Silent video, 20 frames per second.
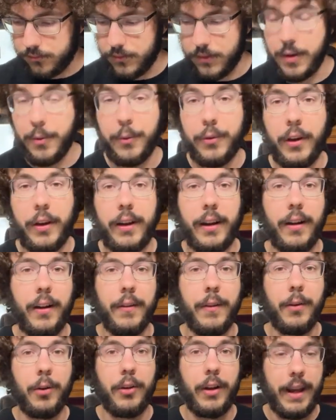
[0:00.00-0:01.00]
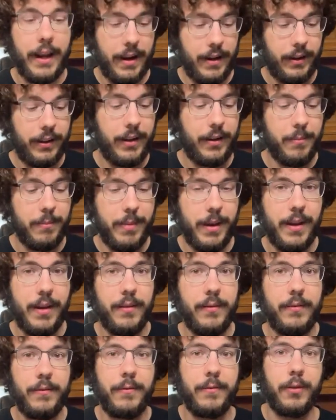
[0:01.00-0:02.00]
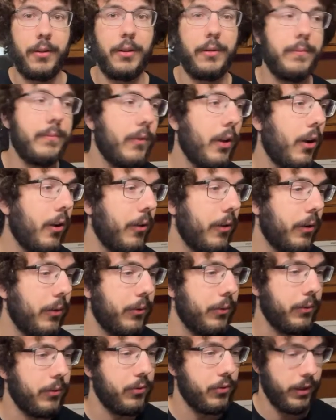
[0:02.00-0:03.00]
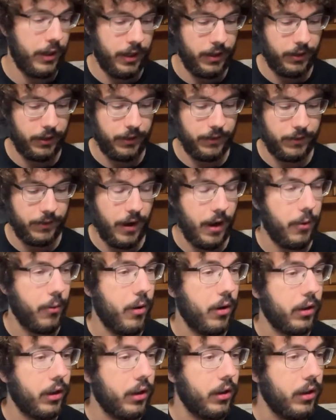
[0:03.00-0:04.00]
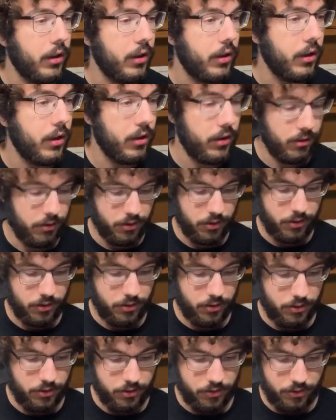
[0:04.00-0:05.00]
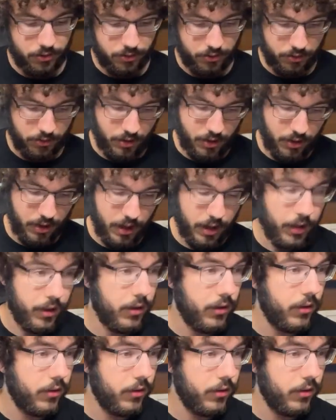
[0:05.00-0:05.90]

That was like a little Anakin bit for all those who enjoy Anakin Skywalker. Alright.